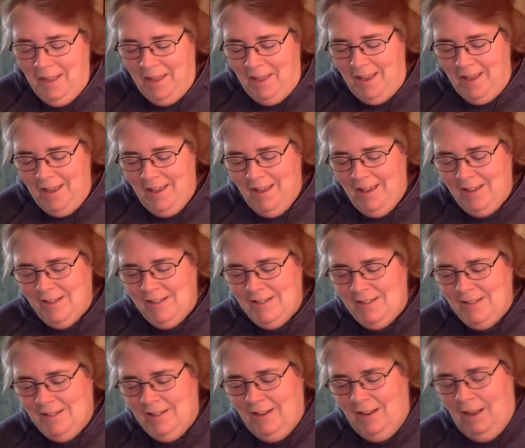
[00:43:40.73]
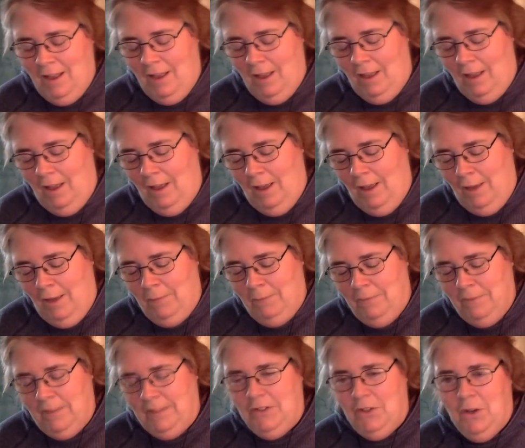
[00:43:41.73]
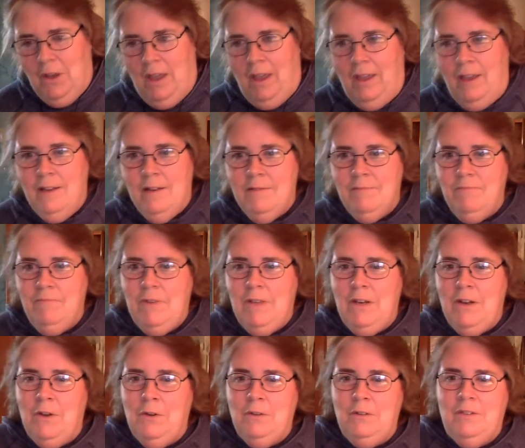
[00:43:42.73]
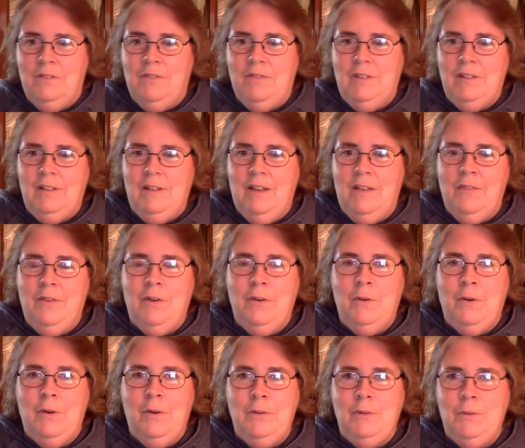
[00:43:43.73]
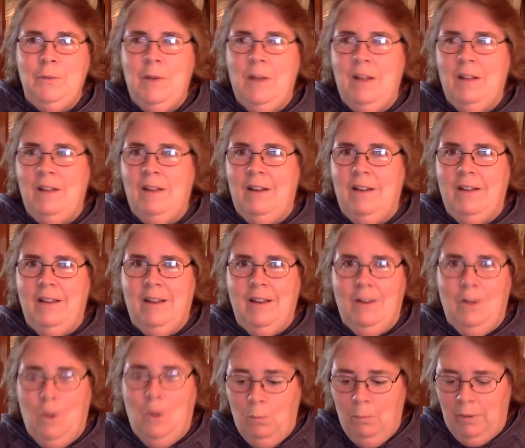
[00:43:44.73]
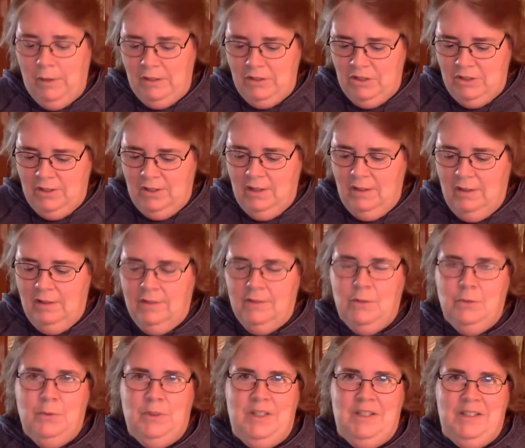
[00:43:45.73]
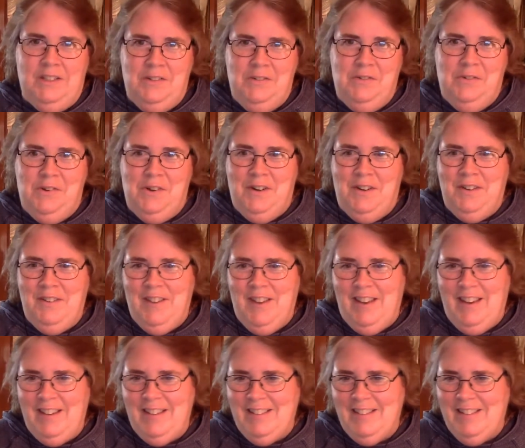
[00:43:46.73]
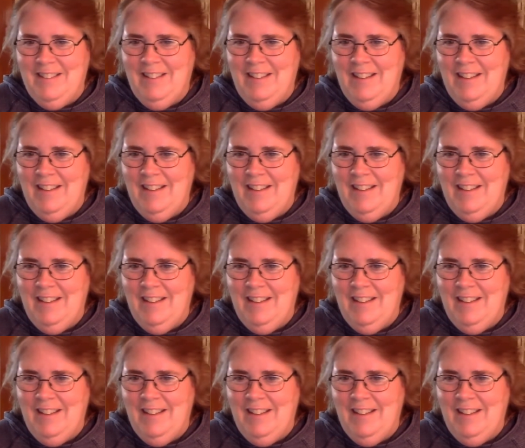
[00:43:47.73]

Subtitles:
And that's okay. If it grows well and I get a whole bunch, then there's a reason for it, right?